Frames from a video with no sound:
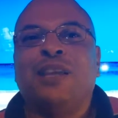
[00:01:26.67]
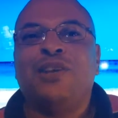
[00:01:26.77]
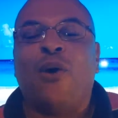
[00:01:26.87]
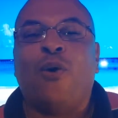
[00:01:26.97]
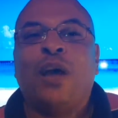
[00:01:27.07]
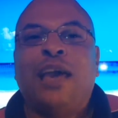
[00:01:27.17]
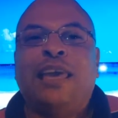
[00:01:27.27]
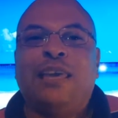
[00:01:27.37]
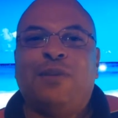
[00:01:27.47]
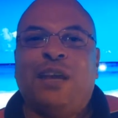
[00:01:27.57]

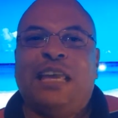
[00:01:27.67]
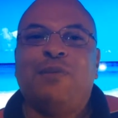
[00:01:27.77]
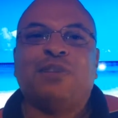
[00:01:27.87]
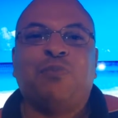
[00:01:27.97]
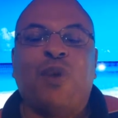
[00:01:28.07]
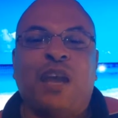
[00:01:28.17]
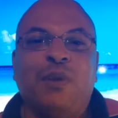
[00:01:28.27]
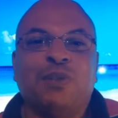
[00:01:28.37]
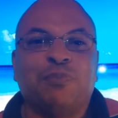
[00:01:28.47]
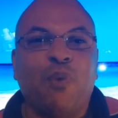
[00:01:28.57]
where he
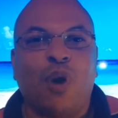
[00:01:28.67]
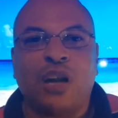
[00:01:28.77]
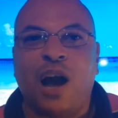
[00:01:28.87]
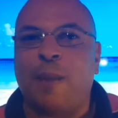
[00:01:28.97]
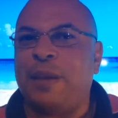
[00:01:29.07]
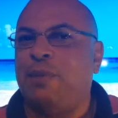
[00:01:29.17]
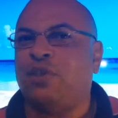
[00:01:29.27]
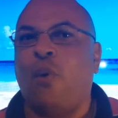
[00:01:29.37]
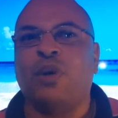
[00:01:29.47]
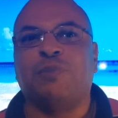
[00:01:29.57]
was brought up, he was
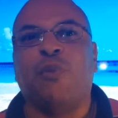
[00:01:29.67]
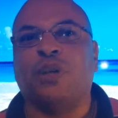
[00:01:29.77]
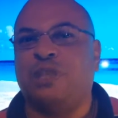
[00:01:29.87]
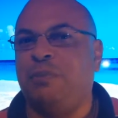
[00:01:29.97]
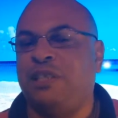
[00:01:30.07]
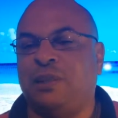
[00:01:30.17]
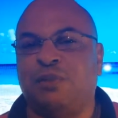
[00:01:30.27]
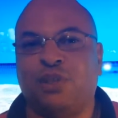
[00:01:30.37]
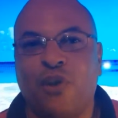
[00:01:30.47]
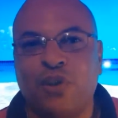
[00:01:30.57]
always brought to be
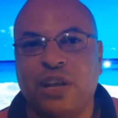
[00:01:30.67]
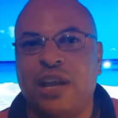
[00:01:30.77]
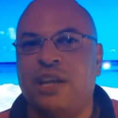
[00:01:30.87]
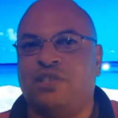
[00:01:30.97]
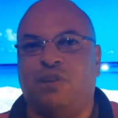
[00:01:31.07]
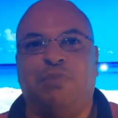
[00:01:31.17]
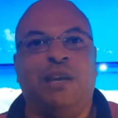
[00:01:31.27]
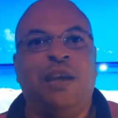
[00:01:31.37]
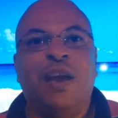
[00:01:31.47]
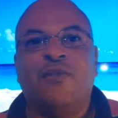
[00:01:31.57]
subservient, to
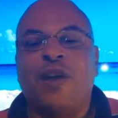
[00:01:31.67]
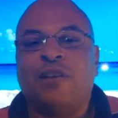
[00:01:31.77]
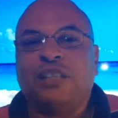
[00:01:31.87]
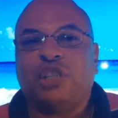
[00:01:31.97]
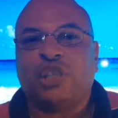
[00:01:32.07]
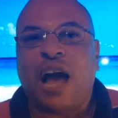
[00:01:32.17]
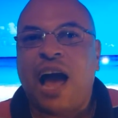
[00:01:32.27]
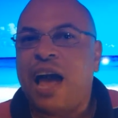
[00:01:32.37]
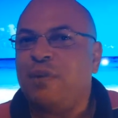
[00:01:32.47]
be very shy.